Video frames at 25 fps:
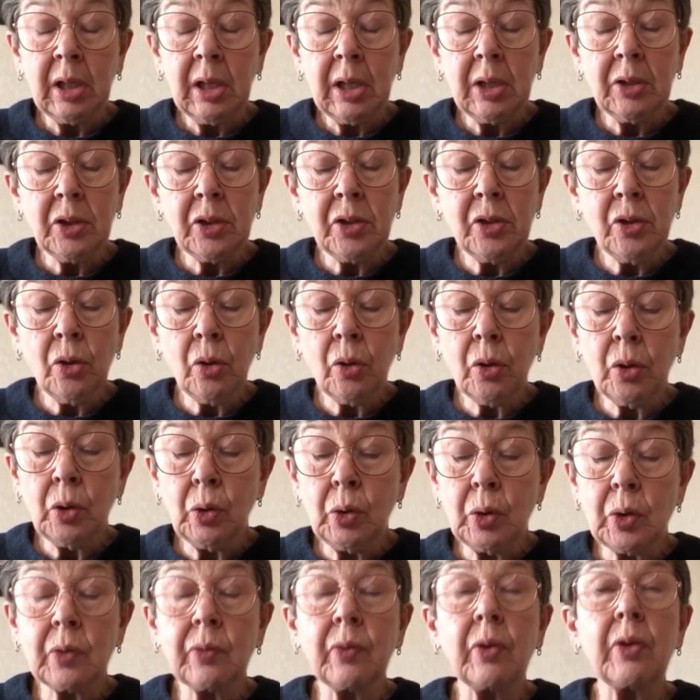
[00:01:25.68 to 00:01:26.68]
It is no
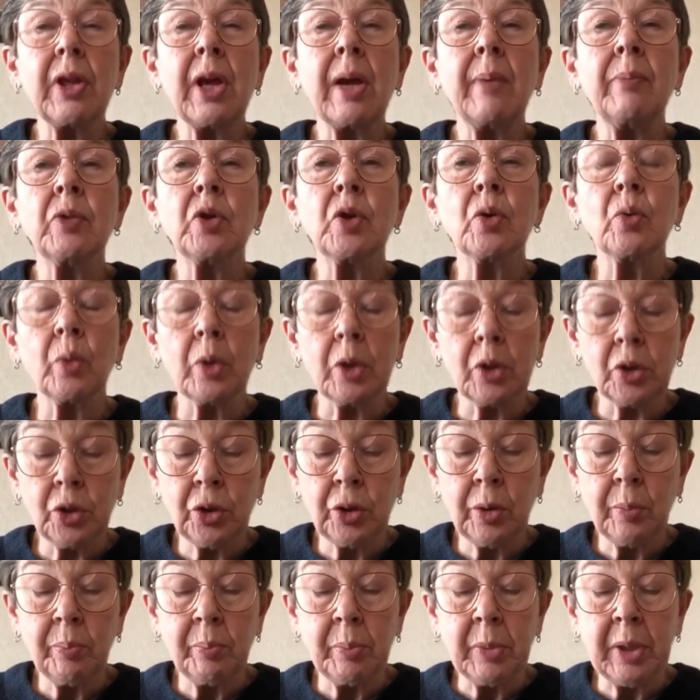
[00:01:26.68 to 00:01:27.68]
use for them to
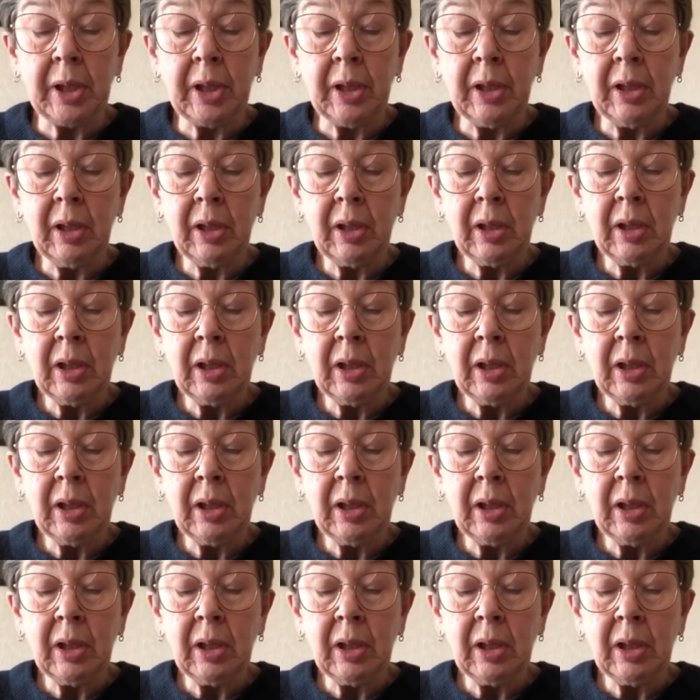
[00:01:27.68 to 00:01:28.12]
worship me,